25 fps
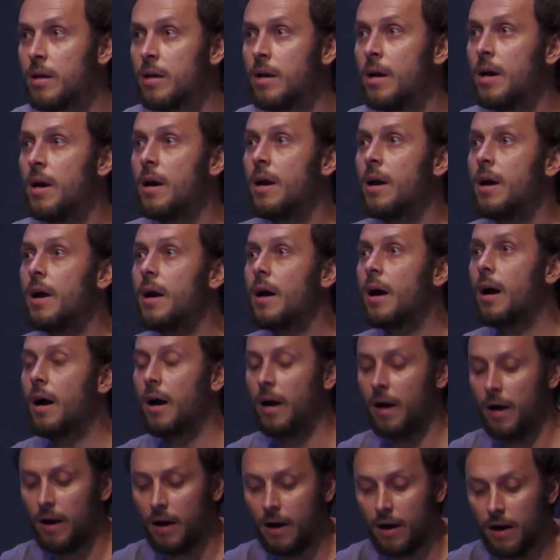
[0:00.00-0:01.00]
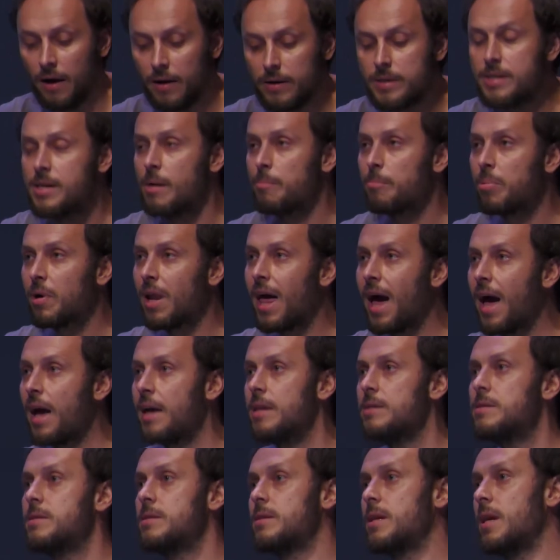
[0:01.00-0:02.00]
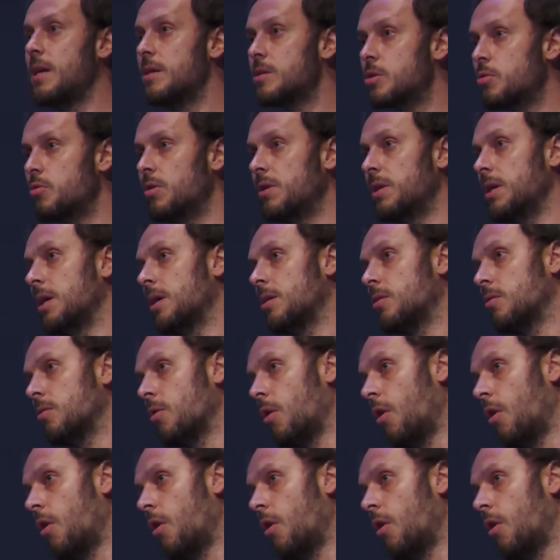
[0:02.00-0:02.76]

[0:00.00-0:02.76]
Uh, uh, he applies his critique